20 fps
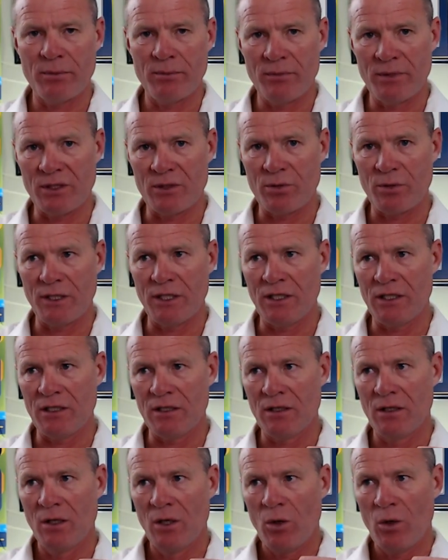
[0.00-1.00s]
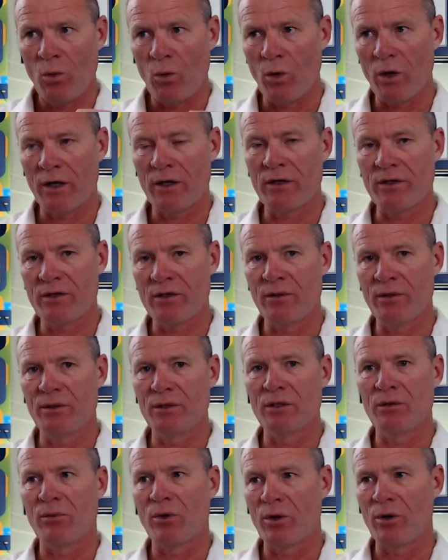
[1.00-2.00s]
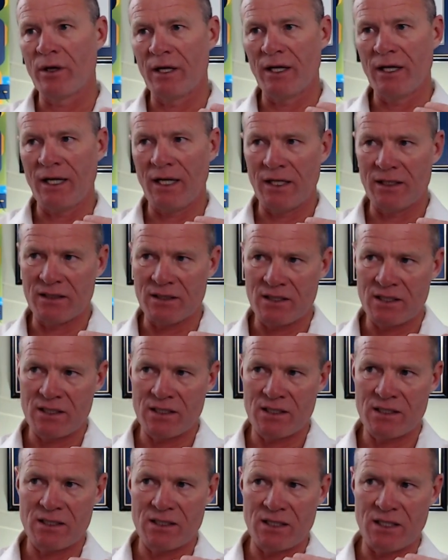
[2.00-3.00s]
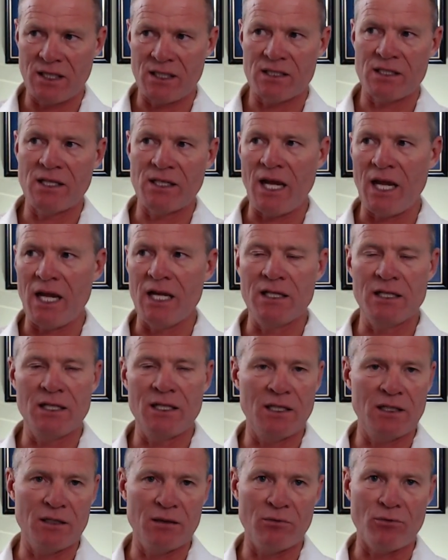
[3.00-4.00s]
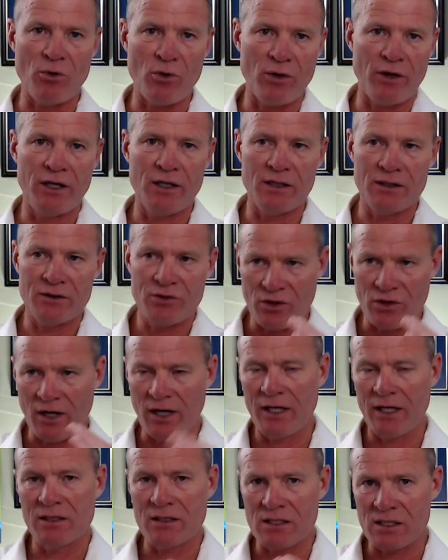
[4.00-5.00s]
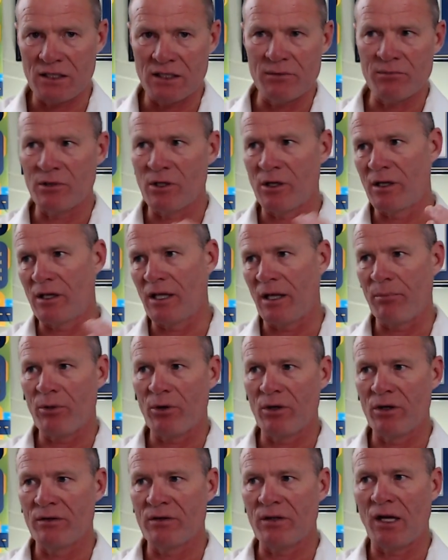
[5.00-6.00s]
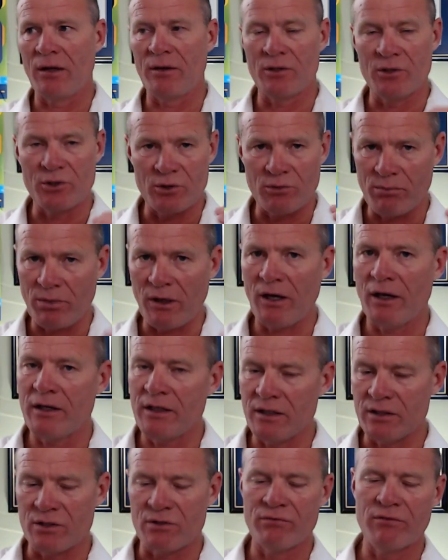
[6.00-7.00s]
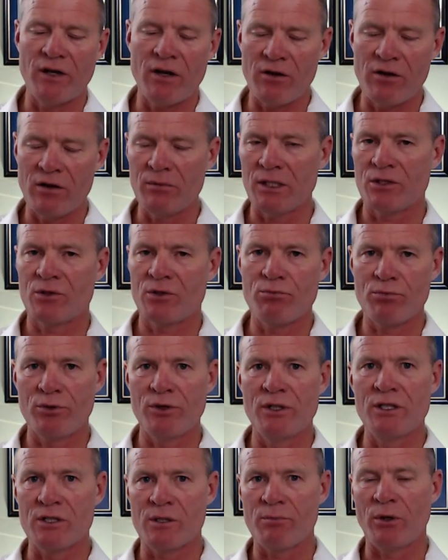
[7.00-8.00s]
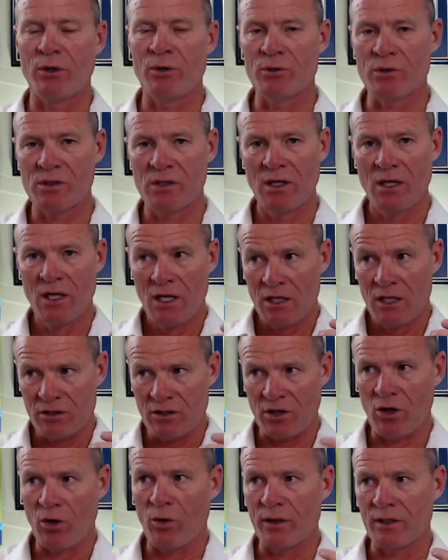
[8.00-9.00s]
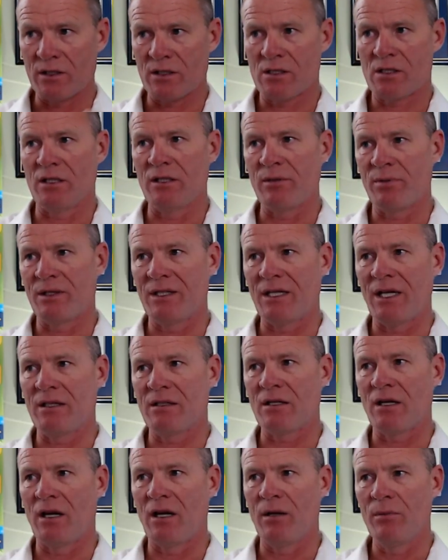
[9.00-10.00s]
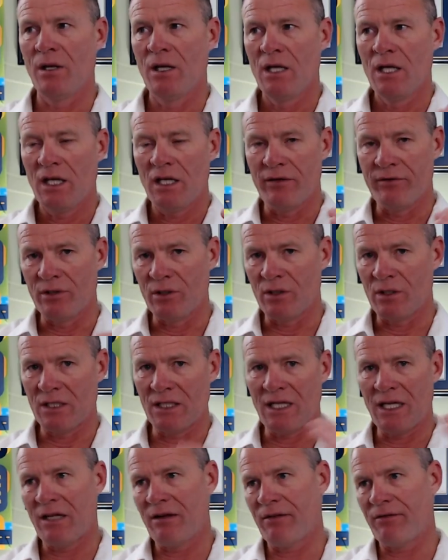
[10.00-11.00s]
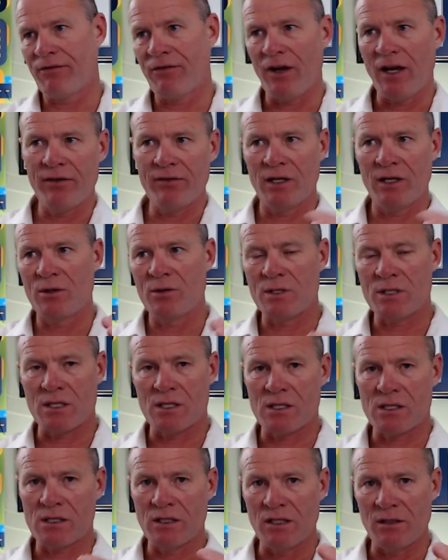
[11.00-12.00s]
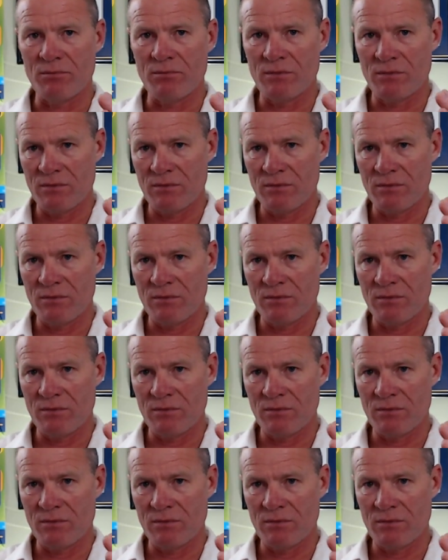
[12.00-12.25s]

between 1 or 2 in the morning and 6 to 8 in the morning. Try and sleep during that period of time, because your body is very much predisposed to going to sleep at that time. If you can get 5 hours of sleep